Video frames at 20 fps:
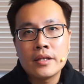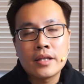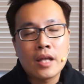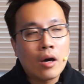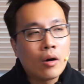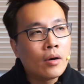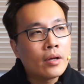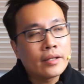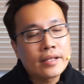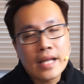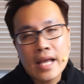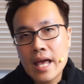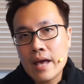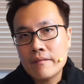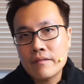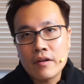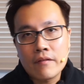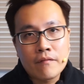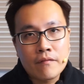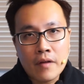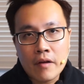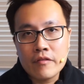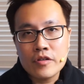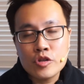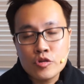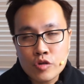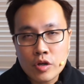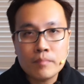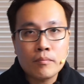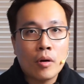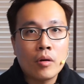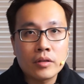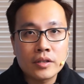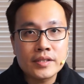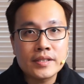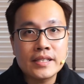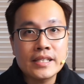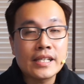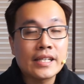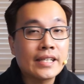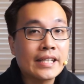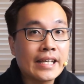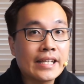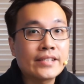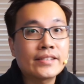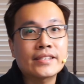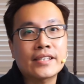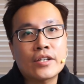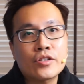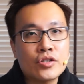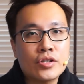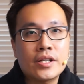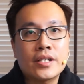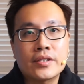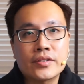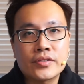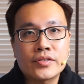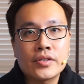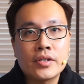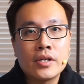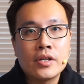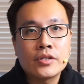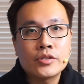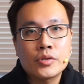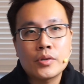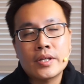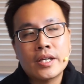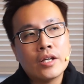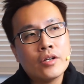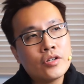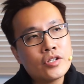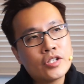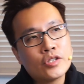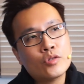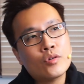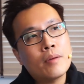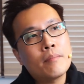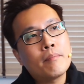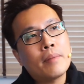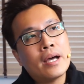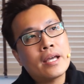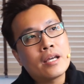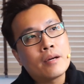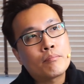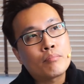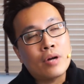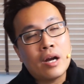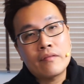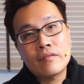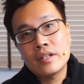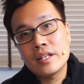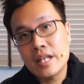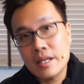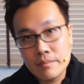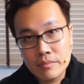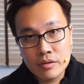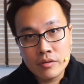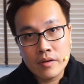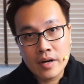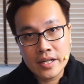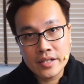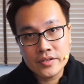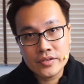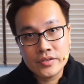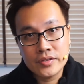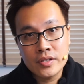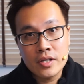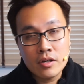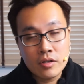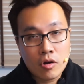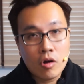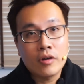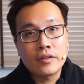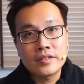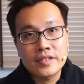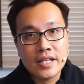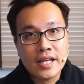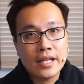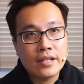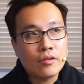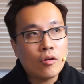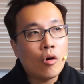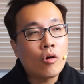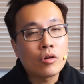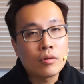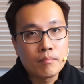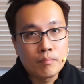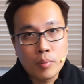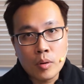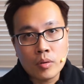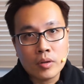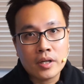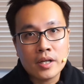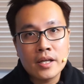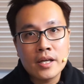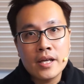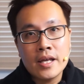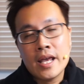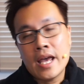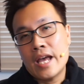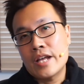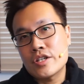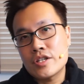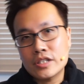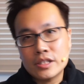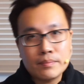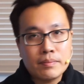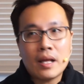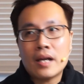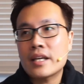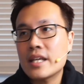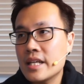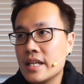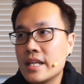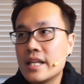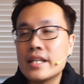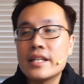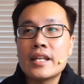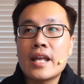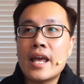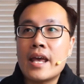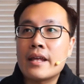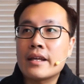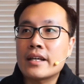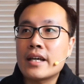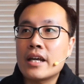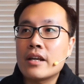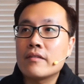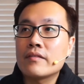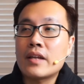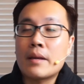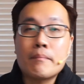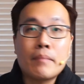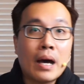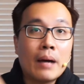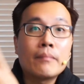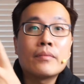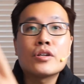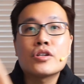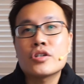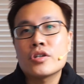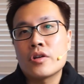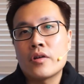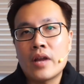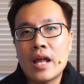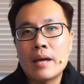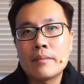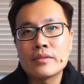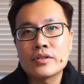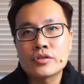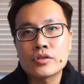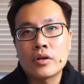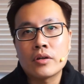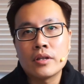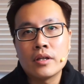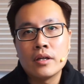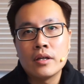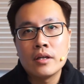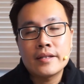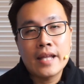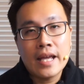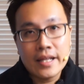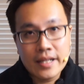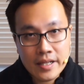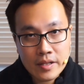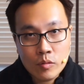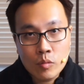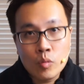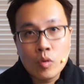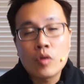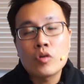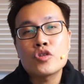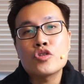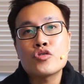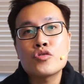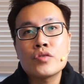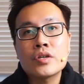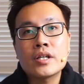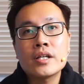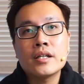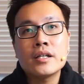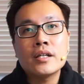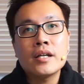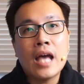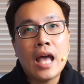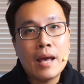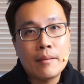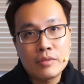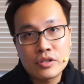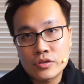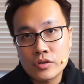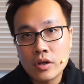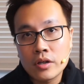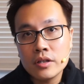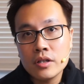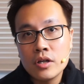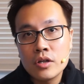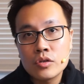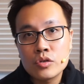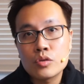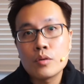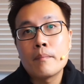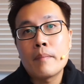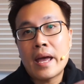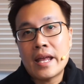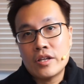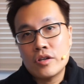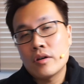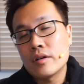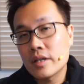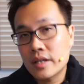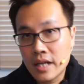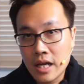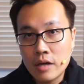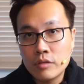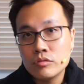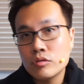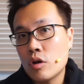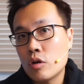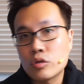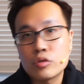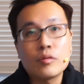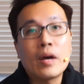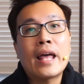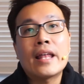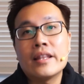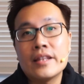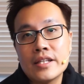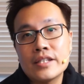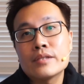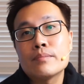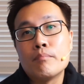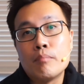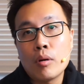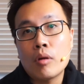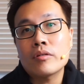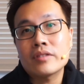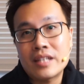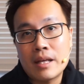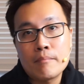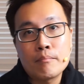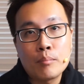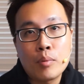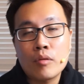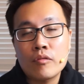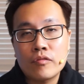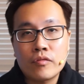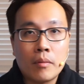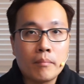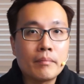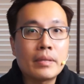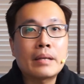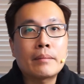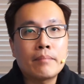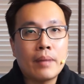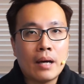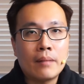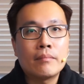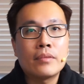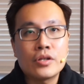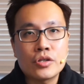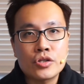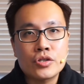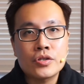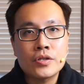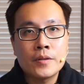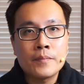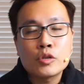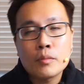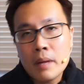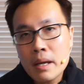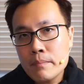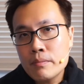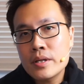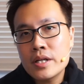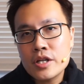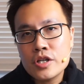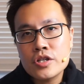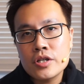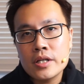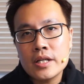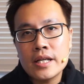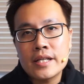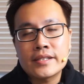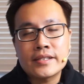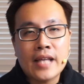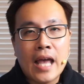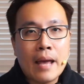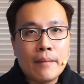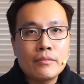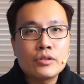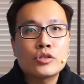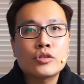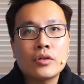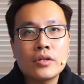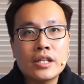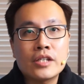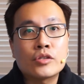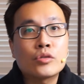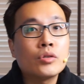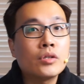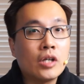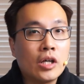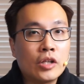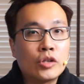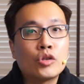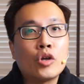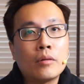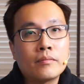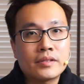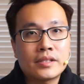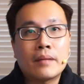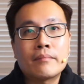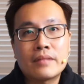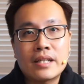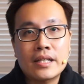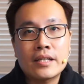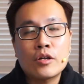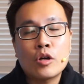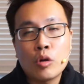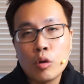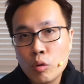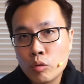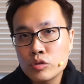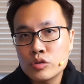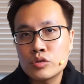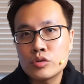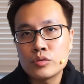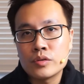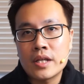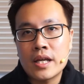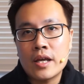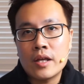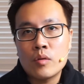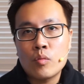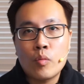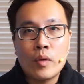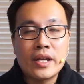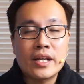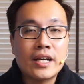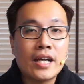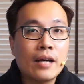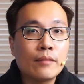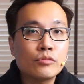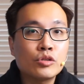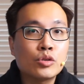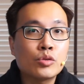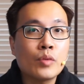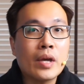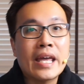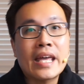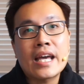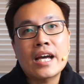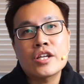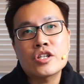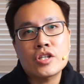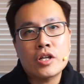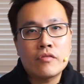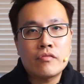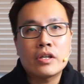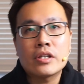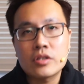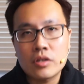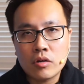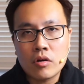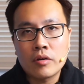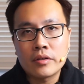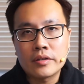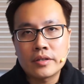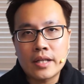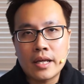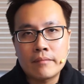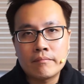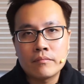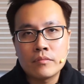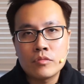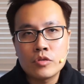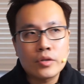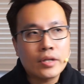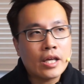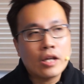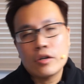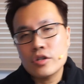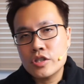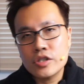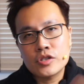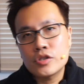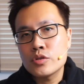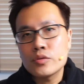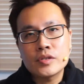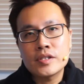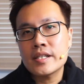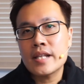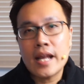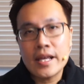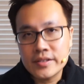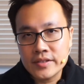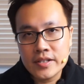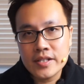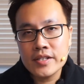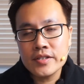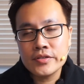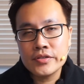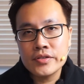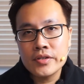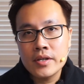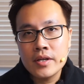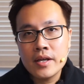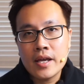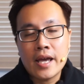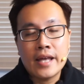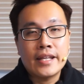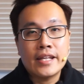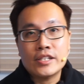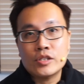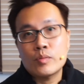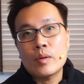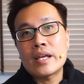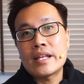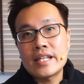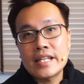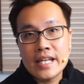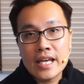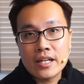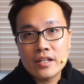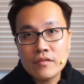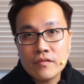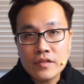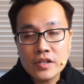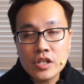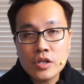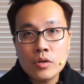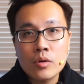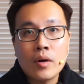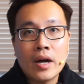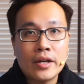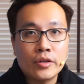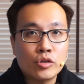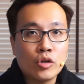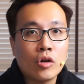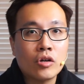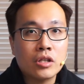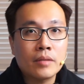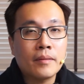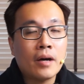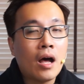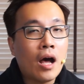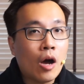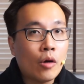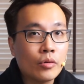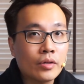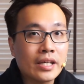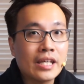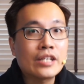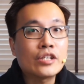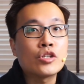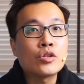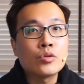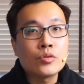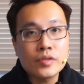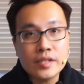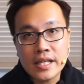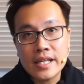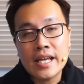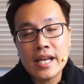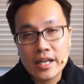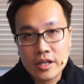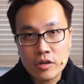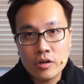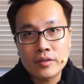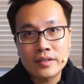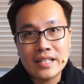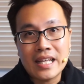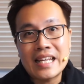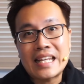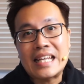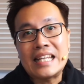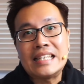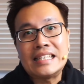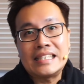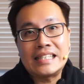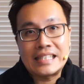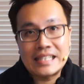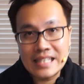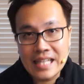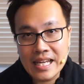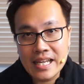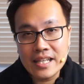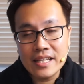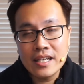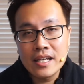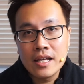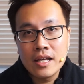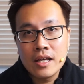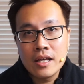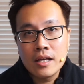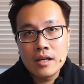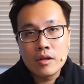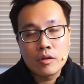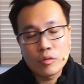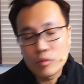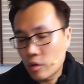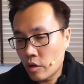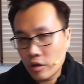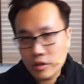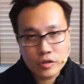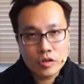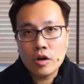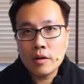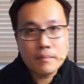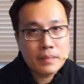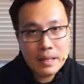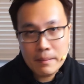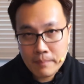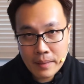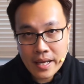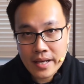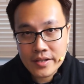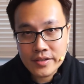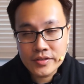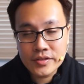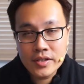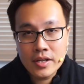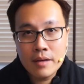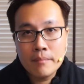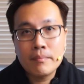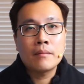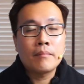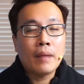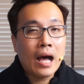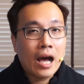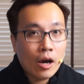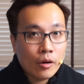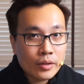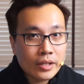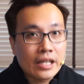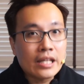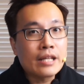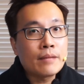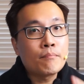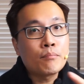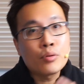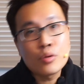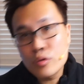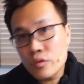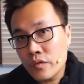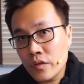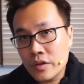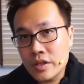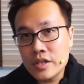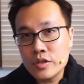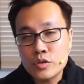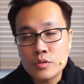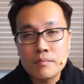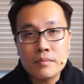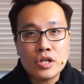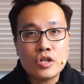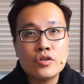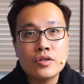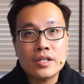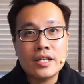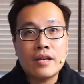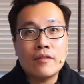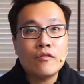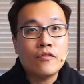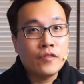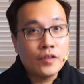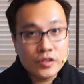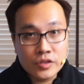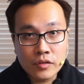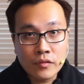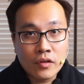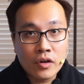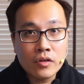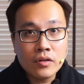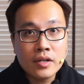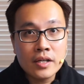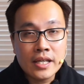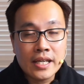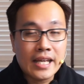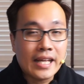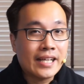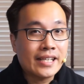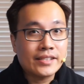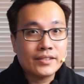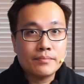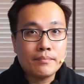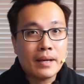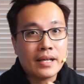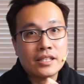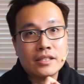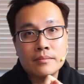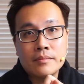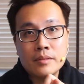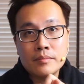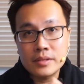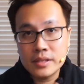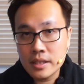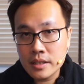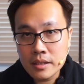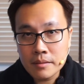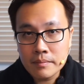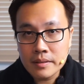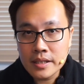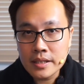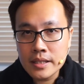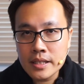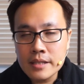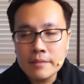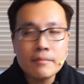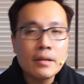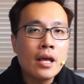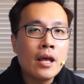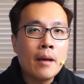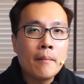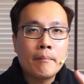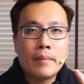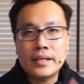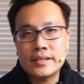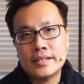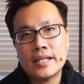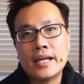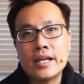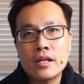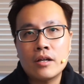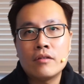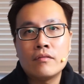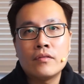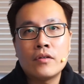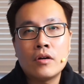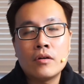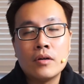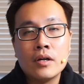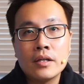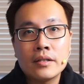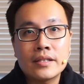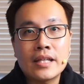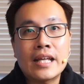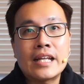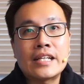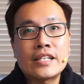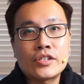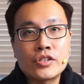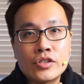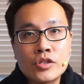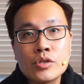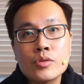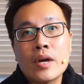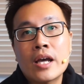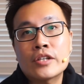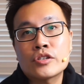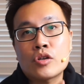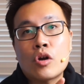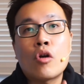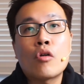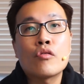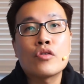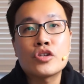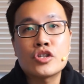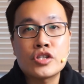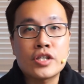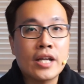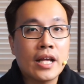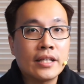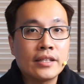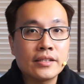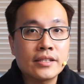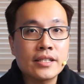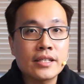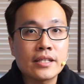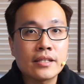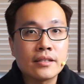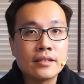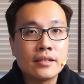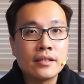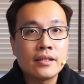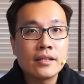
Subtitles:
Now, they have a very strict policy against such things. So you cannot just go and buy a private label rights content or a book and just plug it in and kind of like publish it on Amazon. That will trigger Amazon to ban your account or to at least block that book from being published. So my prediction is Amazon is going to adopt something close to that when it comes to AI generated content. You cannot just use it as it is. And that's where in the other video, I talked about how you can use AI content instead, not copy and paste, but how you can improve on it to make sure that first of all, it has maximum sellability, but second of all, that it still has originality.